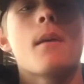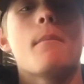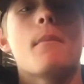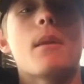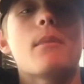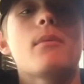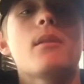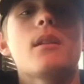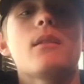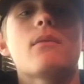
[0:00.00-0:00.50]

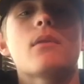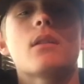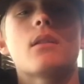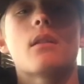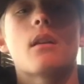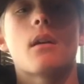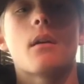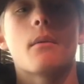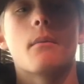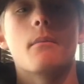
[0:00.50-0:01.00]
Maybe even
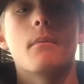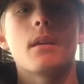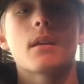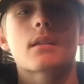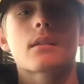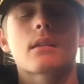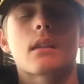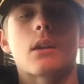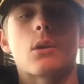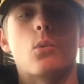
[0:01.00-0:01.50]

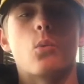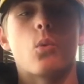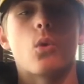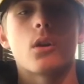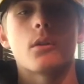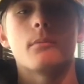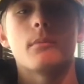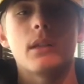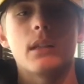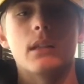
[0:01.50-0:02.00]
miss like
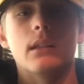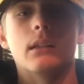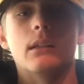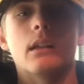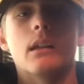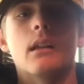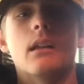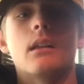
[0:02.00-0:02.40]
one meeting.